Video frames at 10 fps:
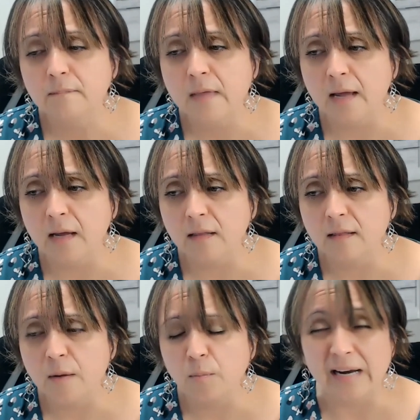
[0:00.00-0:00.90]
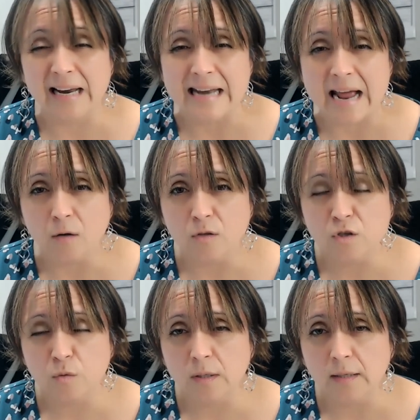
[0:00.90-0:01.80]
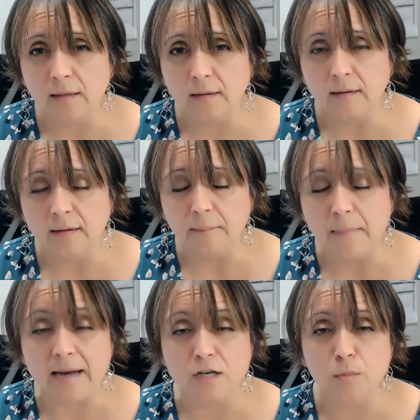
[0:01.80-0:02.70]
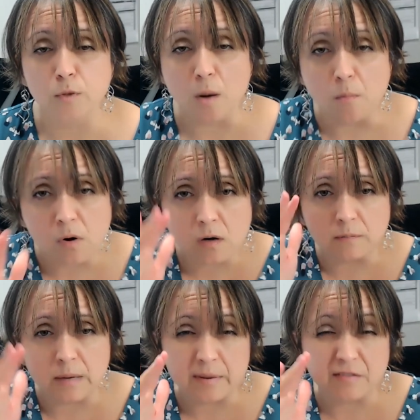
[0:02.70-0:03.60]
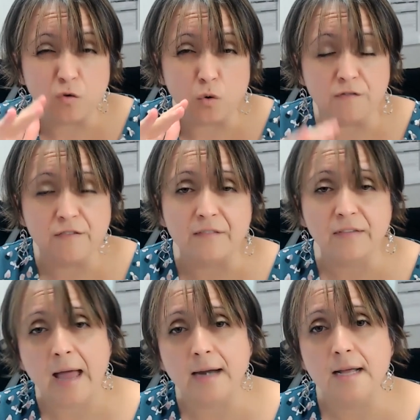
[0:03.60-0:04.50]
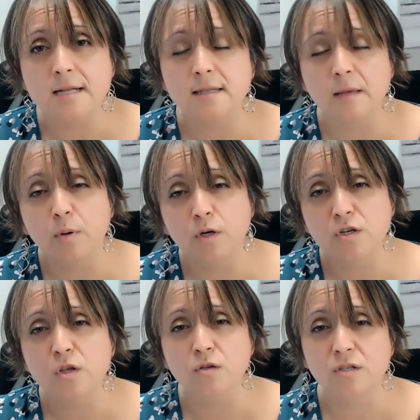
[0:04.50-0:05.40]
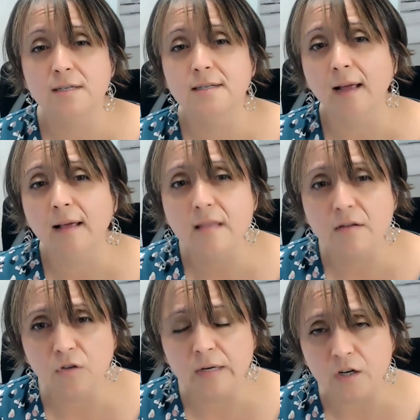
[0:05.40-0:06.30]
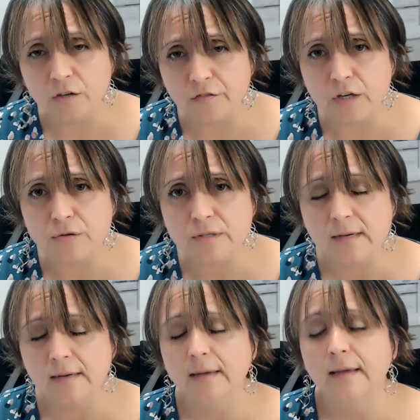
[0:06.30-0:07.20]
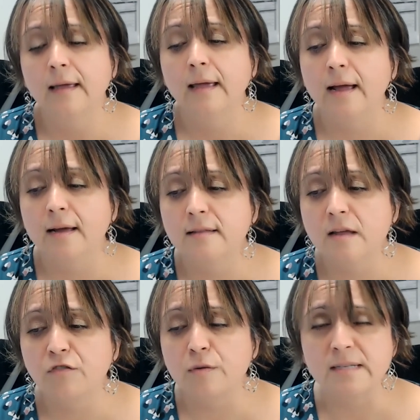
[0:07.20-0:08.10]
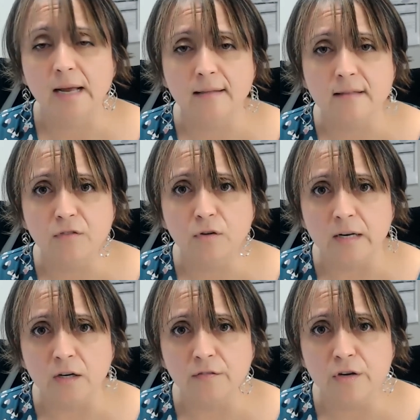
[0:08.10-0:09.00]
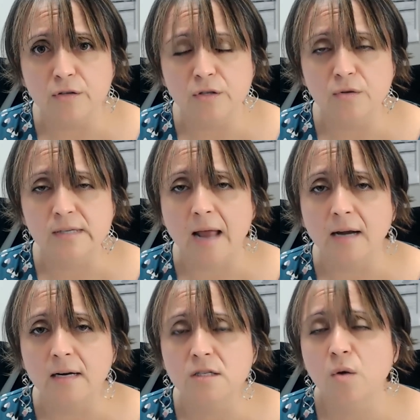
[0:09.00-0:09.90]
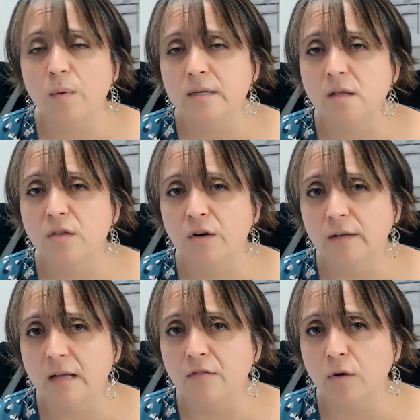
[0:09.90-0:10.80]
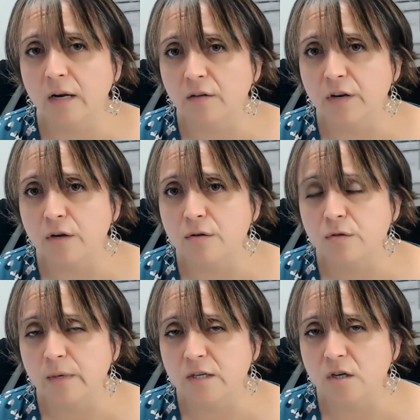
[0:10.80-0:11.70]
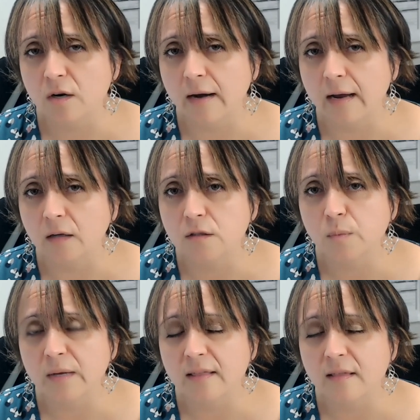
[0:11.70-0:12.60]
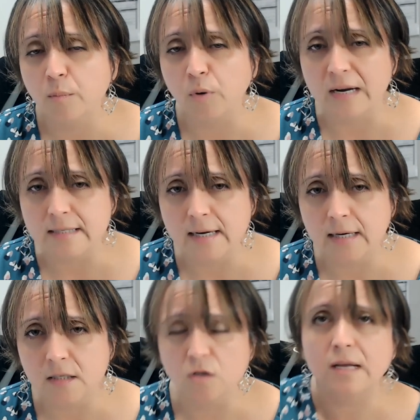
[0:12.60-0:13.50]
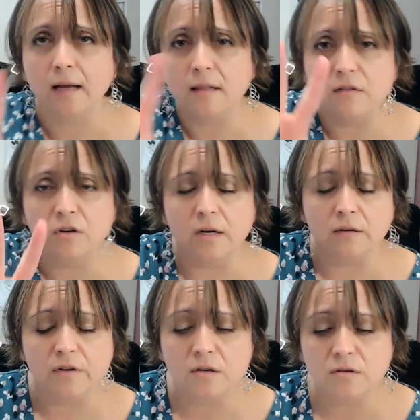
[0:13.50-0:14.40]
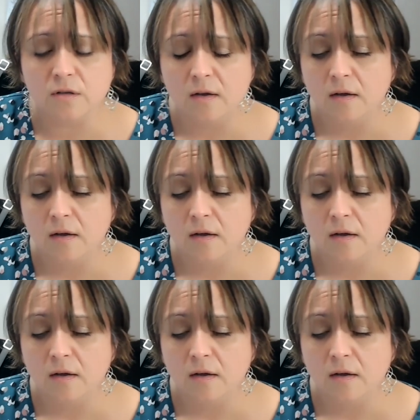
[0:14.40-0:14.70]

they bring it down to a manageable number of maybe 4 to 5 candidates. They push those to second-level interviews. And then from second-level interviews, those candidates go into third-level interviews, which are held with the president. So second-level interviews